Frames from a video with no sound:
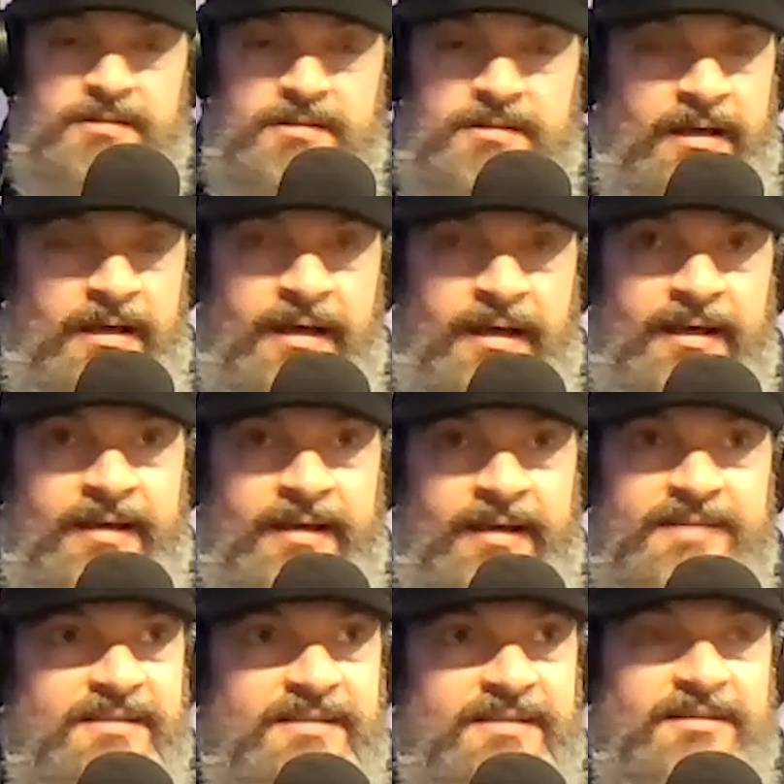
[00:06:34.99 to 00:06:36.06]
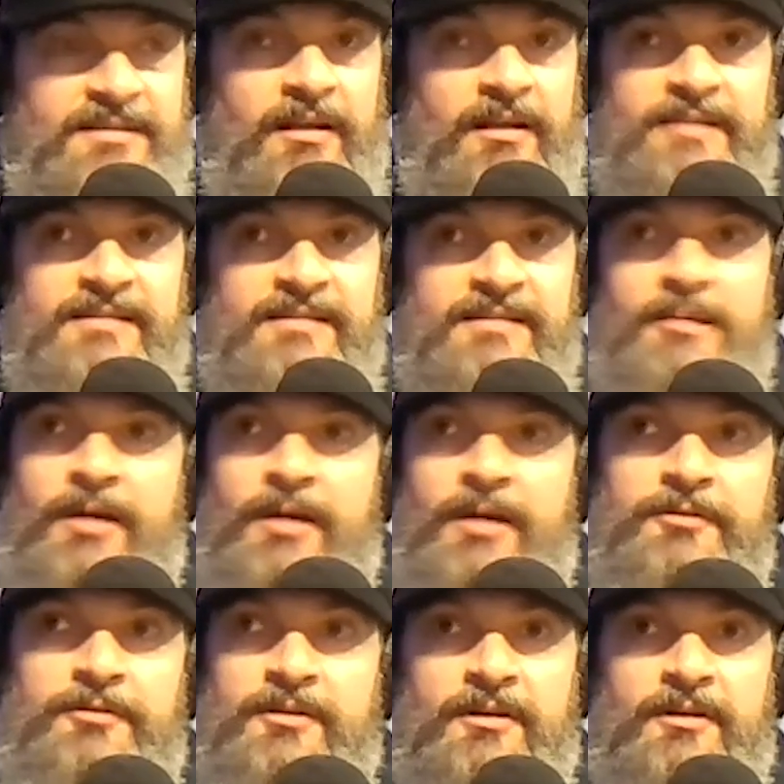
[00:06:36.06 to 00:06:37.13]
I, I, guess that's all I could say about
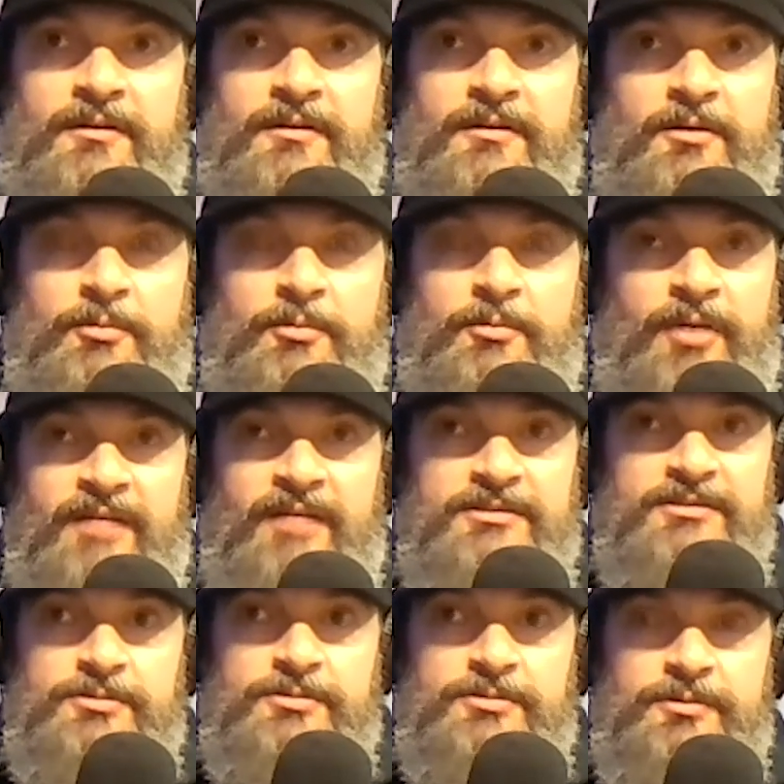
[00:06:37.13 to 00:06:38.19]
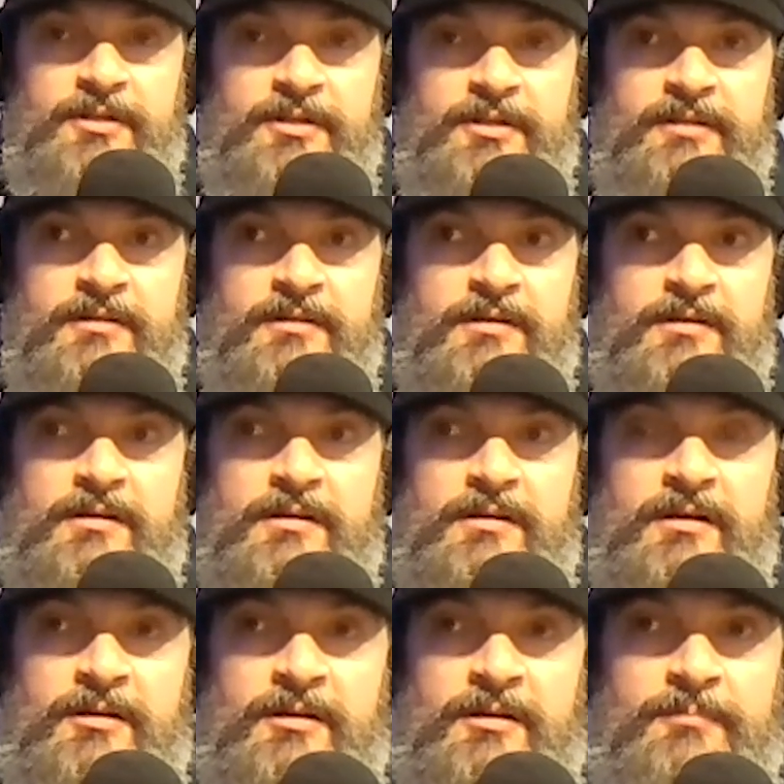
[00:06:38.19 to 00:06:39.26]
uh, the whole private school thing.
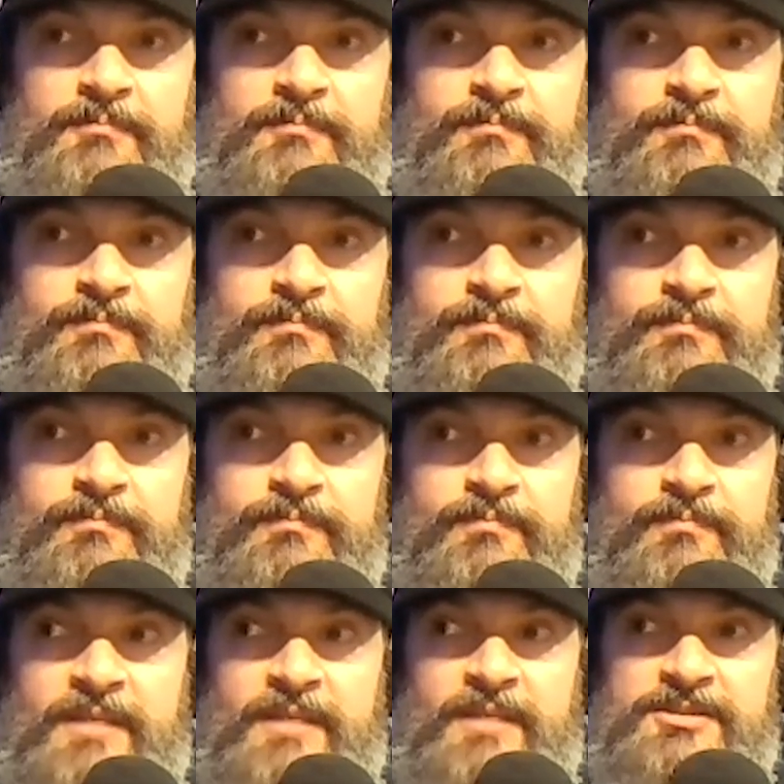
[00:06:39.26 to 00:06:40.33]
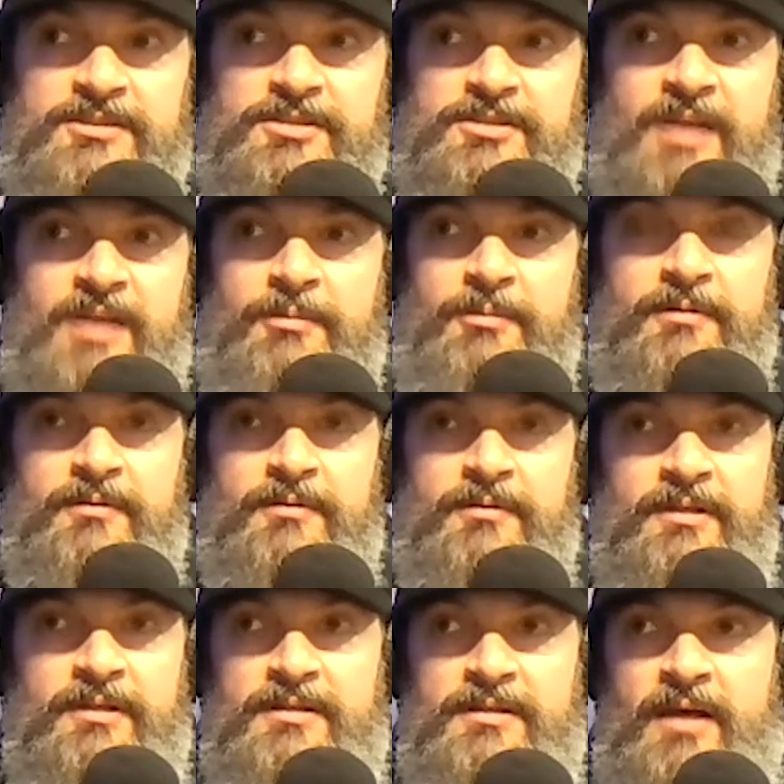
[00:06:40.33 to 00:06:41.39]
Um, that's just happened.
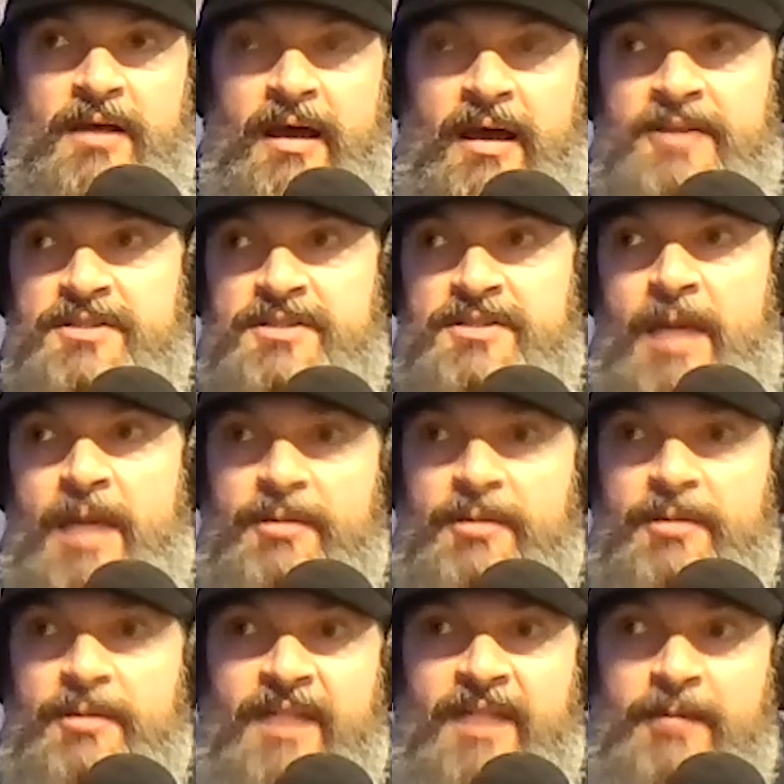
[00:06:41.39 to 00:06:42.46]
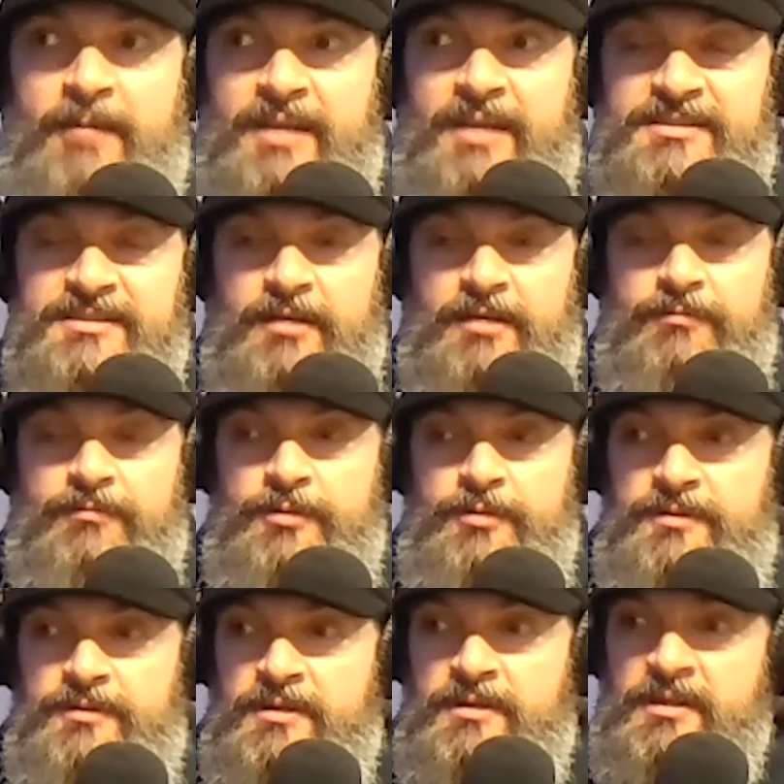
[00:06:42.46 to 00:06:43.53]
I just happened to find myself
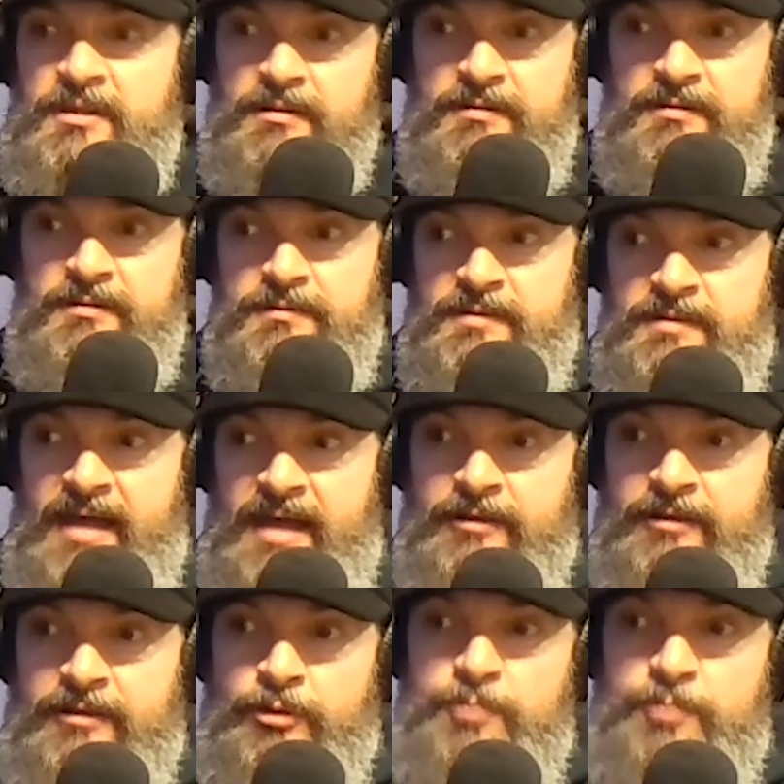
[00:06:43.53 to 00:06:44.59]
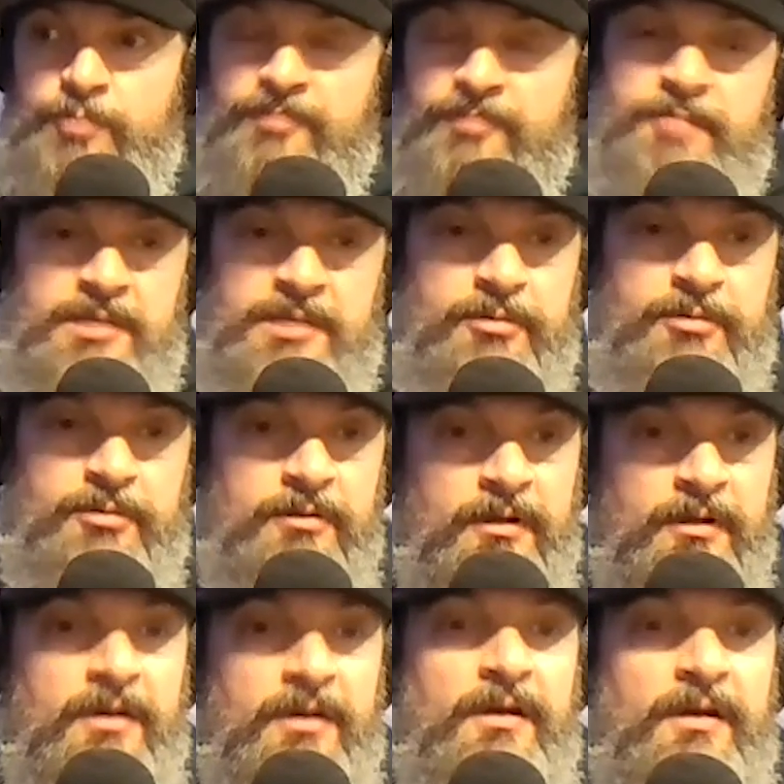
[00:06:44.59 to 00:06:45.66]
within that group of people,
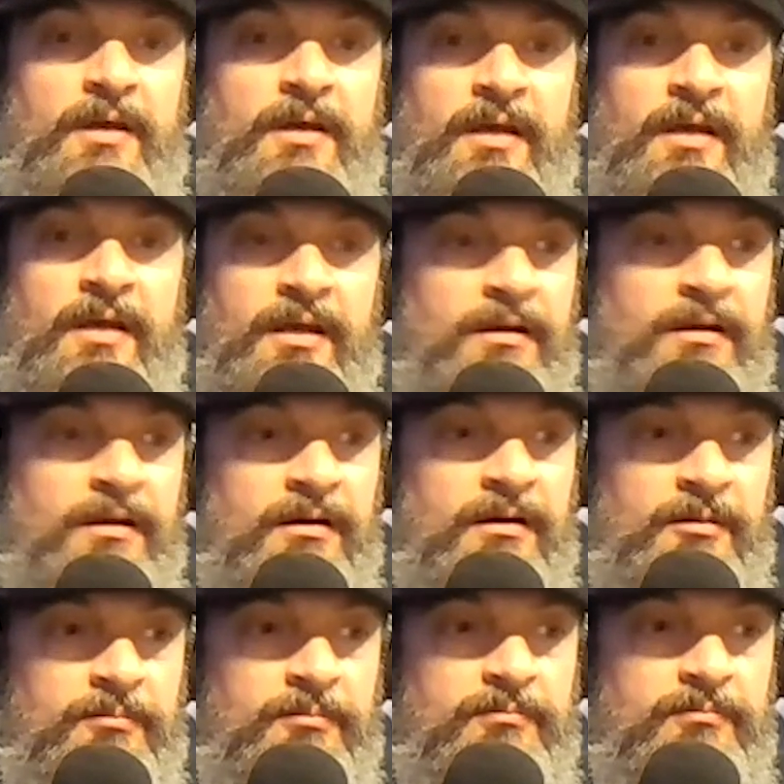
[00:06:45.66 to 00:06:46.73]
and um,